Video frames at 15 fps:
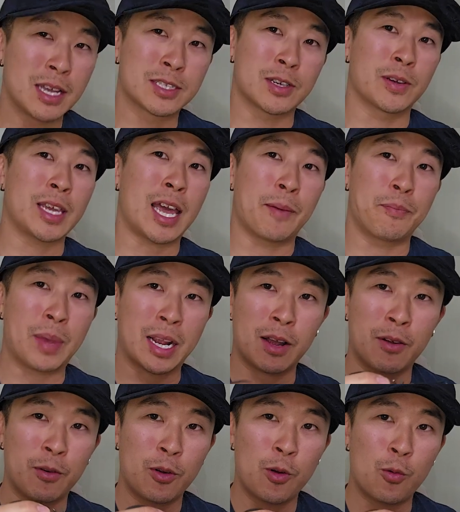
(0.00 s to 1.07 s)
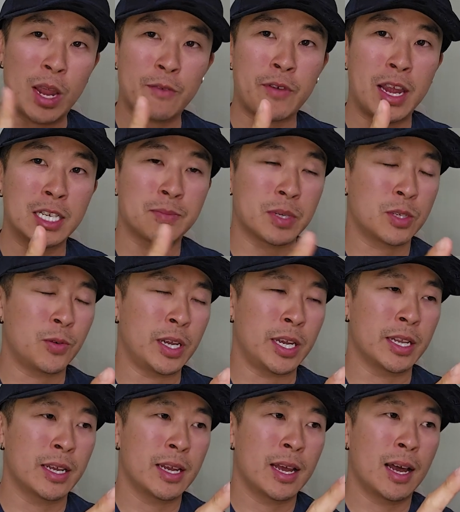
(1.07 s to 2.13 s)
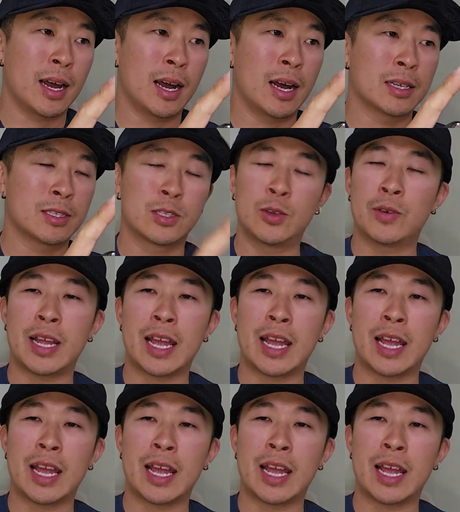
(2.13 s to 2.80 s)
So yeah, pick a weight range between 2.5